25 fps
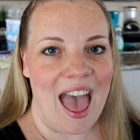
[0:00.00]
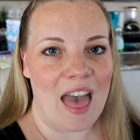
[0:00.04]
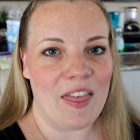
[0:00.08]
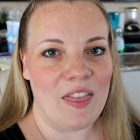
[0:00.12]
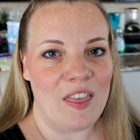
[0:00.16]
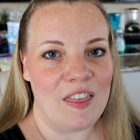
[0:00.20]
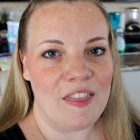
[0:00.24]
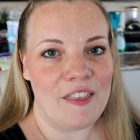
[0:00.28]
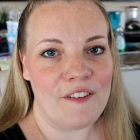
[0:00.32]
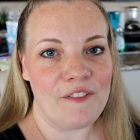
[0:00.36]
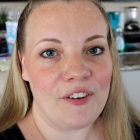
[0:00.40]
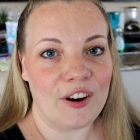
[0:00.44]

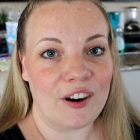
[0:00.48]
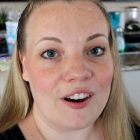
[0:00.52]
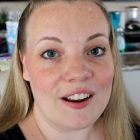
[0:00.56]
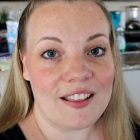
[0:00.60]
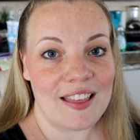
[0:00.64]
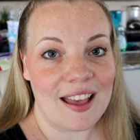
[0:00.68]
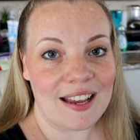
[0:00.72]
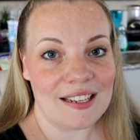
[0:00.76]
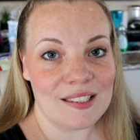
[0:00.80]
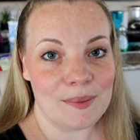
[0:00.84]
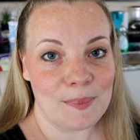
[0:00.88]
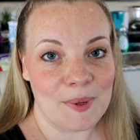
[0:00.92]
And then the very
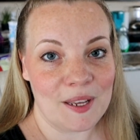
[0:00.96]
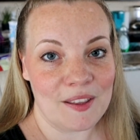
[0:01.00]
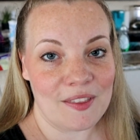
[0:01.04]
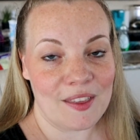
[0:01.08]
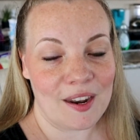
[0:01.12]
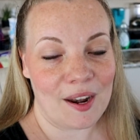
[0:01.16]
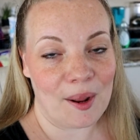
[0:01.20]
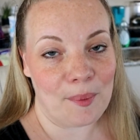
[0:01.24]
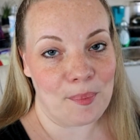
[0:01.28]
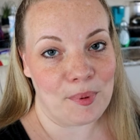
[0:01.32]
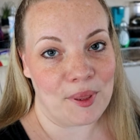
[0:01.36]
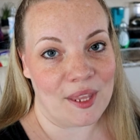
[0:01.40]
last meal
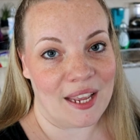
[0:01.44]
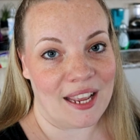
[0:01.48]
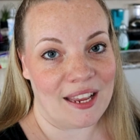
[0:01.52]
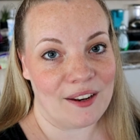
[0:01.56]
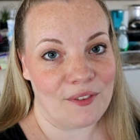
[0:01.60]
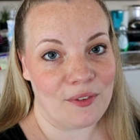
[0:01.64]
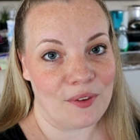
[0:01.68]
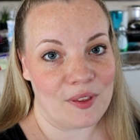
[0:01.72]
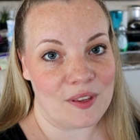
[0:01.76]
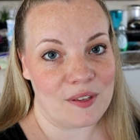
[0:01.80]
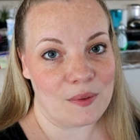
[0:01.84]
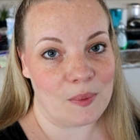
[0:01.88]
that I
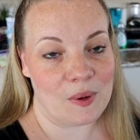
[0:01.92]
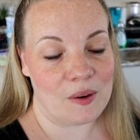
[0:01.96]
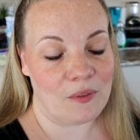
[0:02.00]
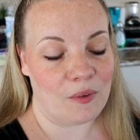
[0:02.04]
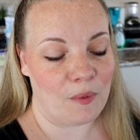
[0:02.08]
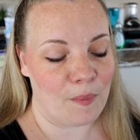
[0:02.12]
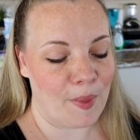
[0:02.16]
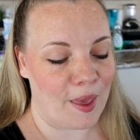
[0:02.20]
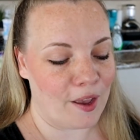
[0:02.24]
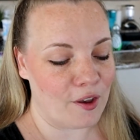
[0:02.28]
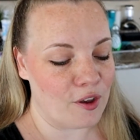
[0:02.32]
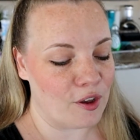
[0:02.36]
planned for this week
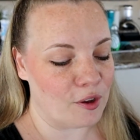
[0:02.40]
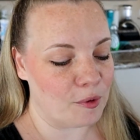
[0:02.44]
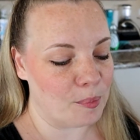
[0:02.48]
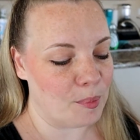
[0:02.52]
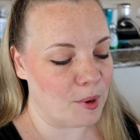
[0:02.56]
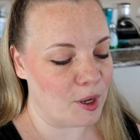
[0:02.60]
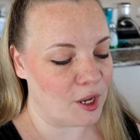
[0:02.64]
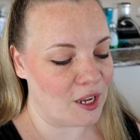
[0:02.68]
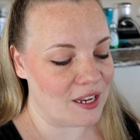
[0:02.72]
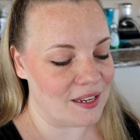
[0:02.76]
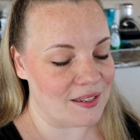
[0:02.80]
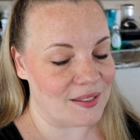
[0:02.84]
from that
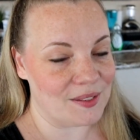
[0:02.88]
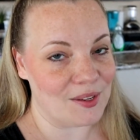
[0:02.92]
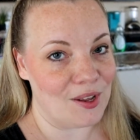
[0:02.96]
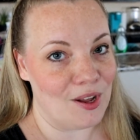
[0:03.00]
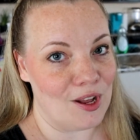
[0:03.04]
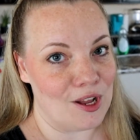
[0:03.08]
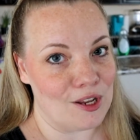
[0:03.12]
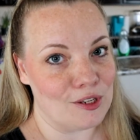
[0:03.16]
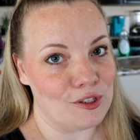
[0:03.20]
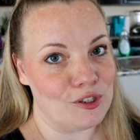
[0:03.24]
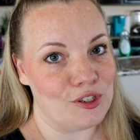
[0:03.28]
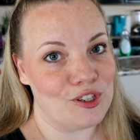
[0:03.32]
cookbook is
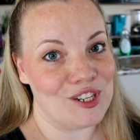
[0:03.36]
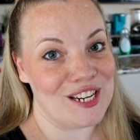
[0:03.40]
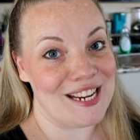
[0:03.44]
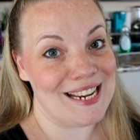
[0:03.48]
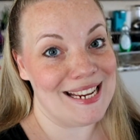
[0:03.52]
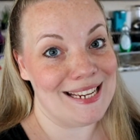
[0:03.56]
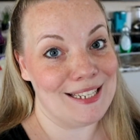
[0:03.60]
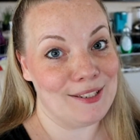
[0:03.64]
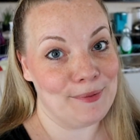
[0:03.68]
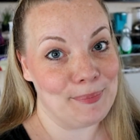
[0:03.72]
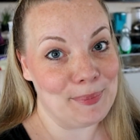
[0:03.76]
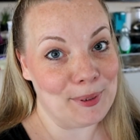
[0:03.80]
called
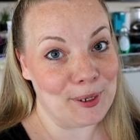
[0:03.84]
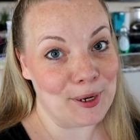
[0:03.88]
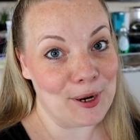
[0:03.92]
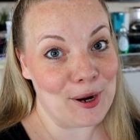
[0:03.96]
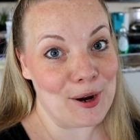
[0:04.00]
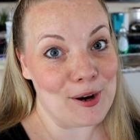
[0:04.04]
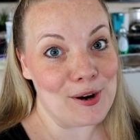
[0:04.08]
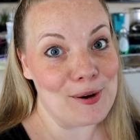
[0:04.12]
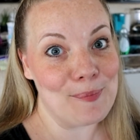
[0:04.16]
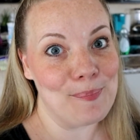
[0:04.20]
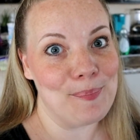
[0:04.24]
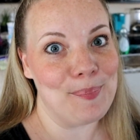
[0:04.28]

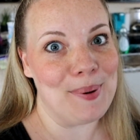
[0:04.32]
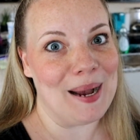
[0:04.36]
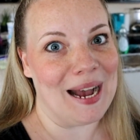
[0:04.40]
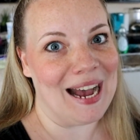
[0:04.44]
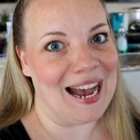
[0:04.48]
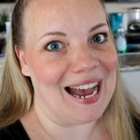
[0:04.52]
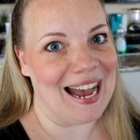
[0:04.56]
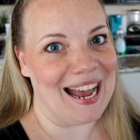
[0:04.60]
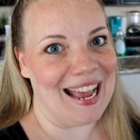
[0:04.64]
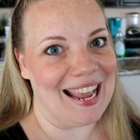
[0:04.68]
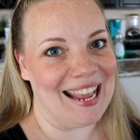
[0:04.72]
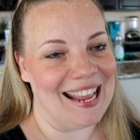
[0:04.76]
cheeseburger
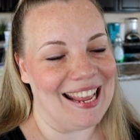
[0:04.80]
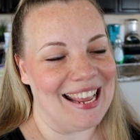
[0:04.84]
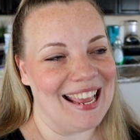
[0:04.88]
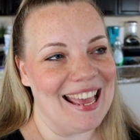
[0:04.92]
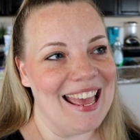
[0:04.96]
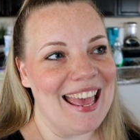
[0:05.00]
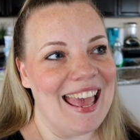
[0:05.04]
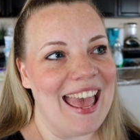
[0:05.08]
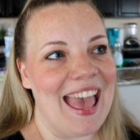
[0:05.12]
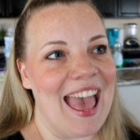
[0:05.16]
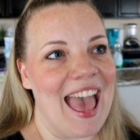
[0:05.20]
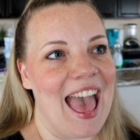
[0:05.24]
pie.
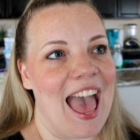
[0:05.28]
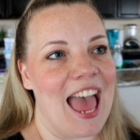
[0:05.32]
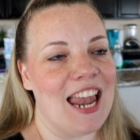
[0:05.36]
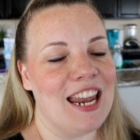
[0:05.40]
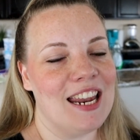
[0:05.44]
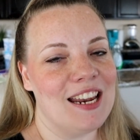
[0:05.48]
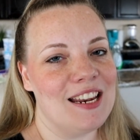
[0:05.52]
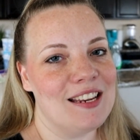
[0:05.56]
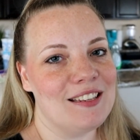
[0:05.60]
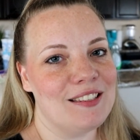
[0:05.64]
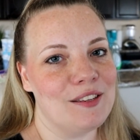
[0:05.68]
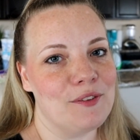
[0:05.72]

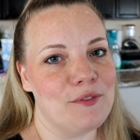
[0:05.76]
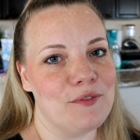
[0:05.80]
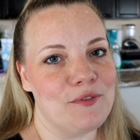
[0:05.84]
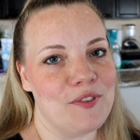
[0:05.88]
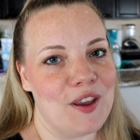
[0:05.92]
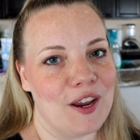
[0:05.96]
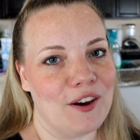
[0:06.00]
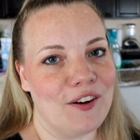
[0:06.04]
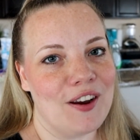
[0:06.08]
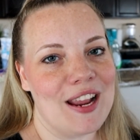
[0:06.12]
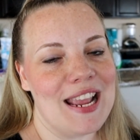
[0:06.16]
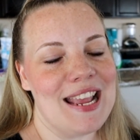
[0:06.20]
And it is a
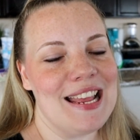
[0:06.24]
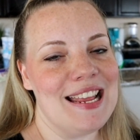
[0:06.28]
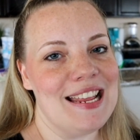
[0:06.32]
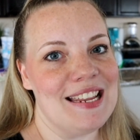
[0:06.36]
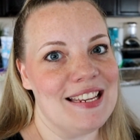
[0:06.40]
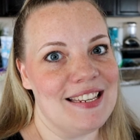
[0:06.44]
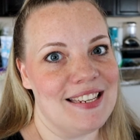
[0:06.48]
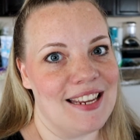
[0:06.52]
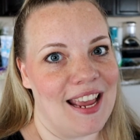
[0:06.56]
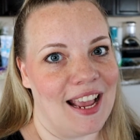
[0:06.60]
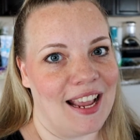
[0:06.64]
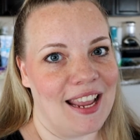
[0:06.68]
very
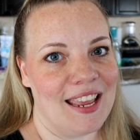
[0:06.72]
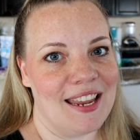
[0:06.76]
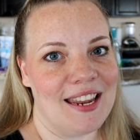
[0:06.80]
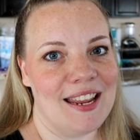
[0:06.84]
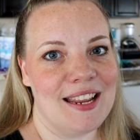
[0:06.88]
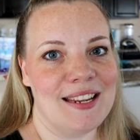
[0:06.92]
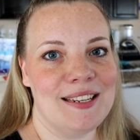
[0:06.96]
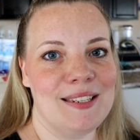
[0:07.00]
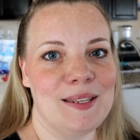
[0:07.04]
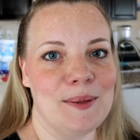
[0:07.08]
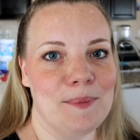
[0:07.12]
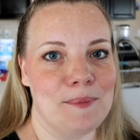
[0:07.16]

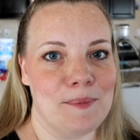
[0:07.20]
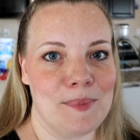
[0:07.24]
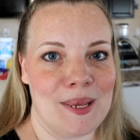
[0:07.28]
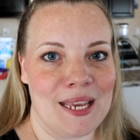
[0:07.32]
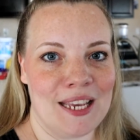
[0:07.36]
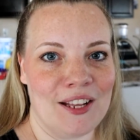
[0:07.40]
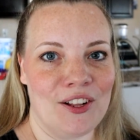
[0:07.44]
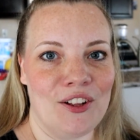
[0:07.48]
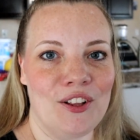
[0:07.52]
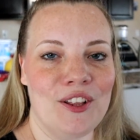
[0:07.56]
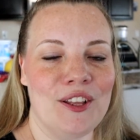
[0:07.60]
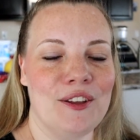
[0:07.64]
decadent
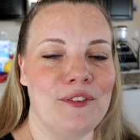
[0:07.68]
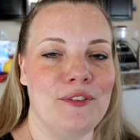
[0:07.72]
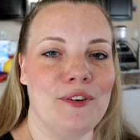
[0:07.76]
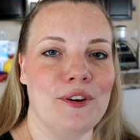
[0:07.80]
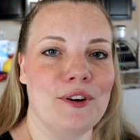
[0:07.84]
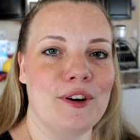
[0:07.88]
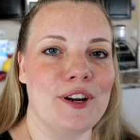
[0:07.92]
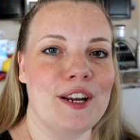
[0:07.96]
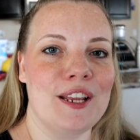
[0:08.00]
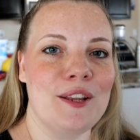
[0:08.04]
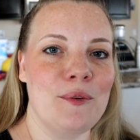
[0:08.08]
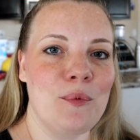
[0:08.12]
meal. If
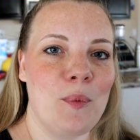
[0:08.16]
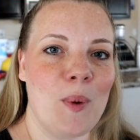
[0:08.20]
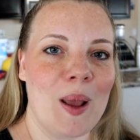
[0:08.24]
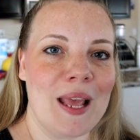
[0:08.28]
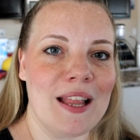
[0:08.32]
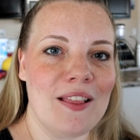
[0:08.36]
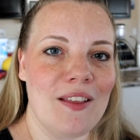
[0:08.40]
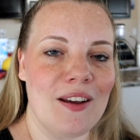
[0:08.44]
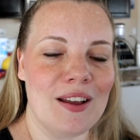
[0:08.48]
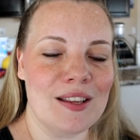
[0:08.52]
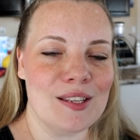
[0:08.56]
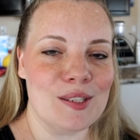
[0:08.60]
you're in
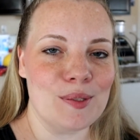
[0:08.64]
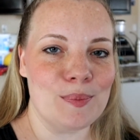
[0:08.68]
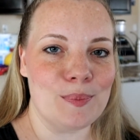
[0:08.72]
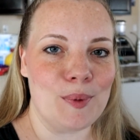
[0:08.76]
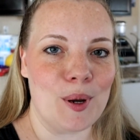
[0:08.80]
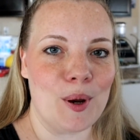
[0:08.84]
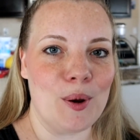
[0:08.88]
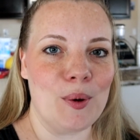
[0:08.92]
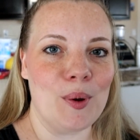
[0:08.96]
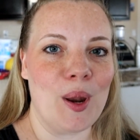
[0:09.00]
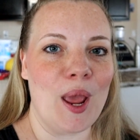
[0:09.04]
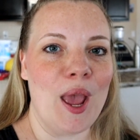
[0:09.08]
weight loss
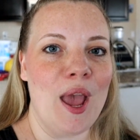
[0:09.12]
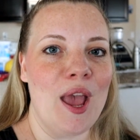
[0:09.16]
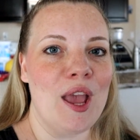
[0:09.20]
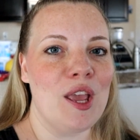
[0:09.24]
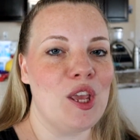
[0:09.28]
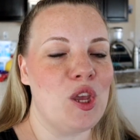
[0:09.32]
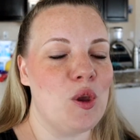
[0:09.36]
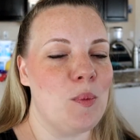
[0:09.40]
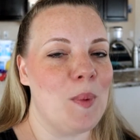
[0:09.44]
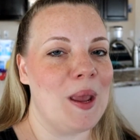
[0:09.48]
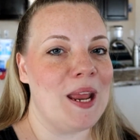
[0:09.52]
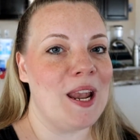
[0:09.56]
mode,
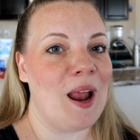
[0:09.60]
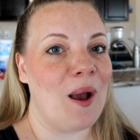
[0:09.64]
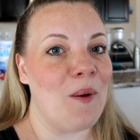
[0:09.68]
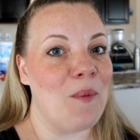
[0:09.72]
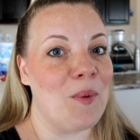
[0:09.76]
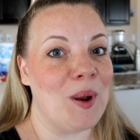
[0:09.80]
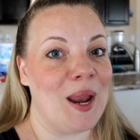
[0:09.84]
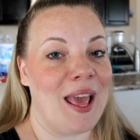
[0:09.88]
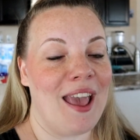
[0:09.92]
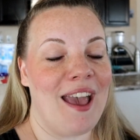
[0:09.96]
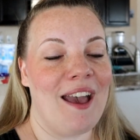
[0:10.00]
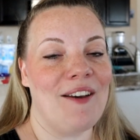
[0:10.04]
you may
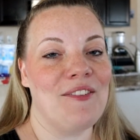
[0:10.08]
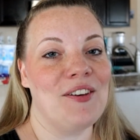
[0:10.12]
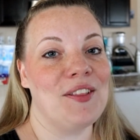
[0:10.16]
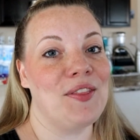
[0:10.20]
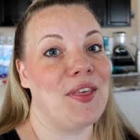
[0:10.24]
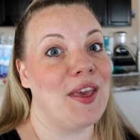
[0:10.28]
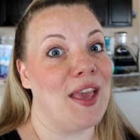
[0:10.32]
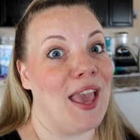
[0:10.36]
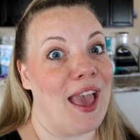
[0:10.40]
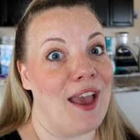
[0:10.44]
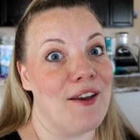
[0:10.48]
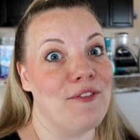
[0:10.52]
not want to have
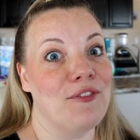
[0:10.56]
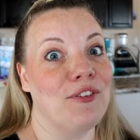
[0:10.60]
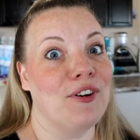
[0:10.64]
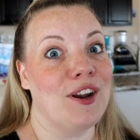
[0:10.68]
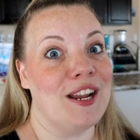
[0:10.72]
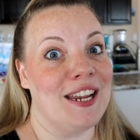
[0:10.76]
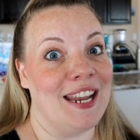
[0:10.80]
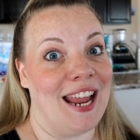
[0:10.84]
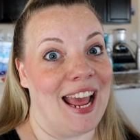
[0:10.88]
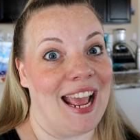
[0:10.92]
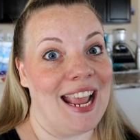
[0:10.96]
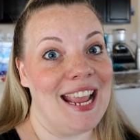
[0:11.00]
it like
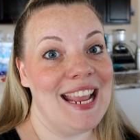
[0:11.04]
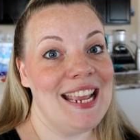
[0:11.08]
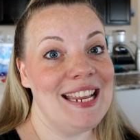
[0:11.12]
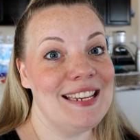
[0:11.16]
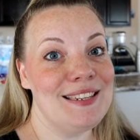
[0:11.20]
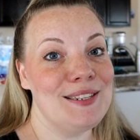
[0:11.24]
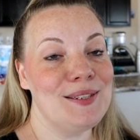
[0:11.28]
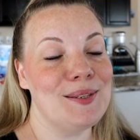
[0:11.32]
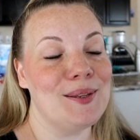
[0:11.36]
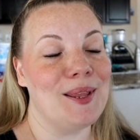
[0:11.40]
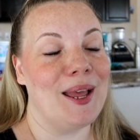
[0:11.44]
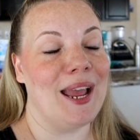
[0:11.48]
every
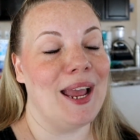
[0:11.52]
night,